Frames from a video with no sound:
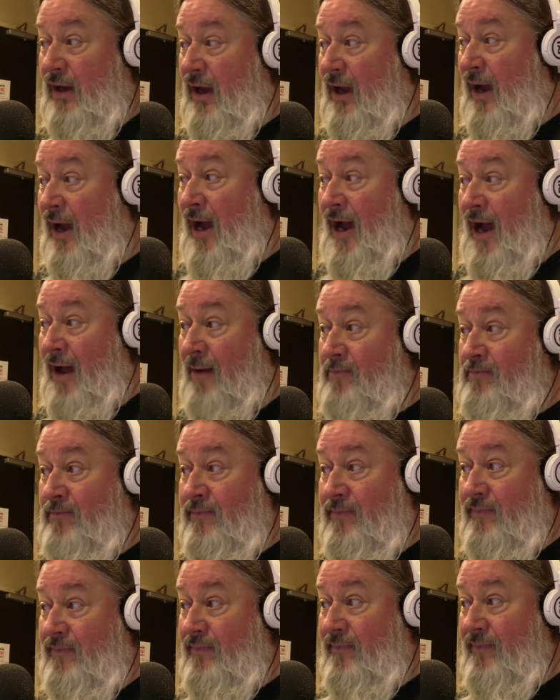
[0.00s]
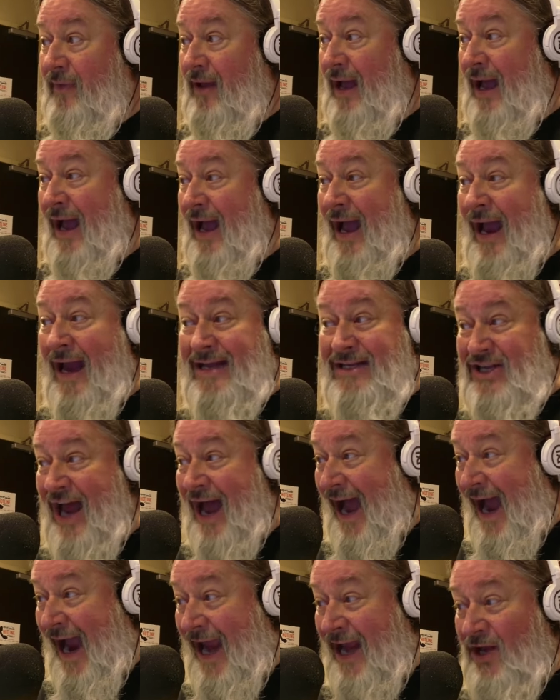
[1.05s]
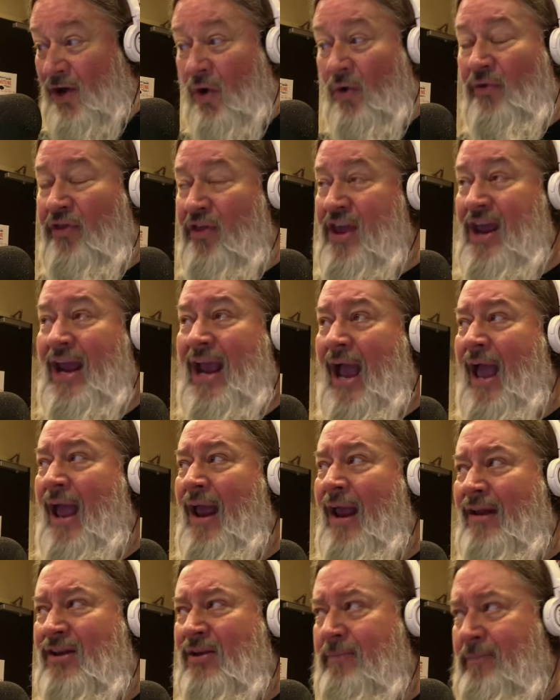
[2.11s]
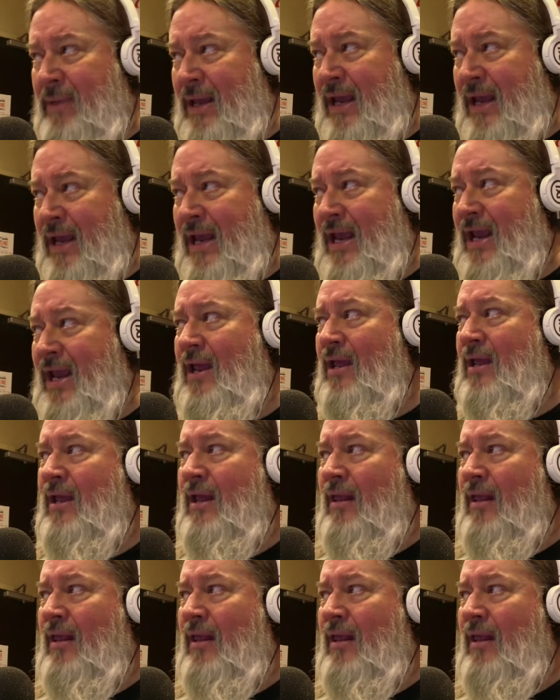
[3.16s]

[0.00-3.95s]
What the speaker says: I don't think, to me,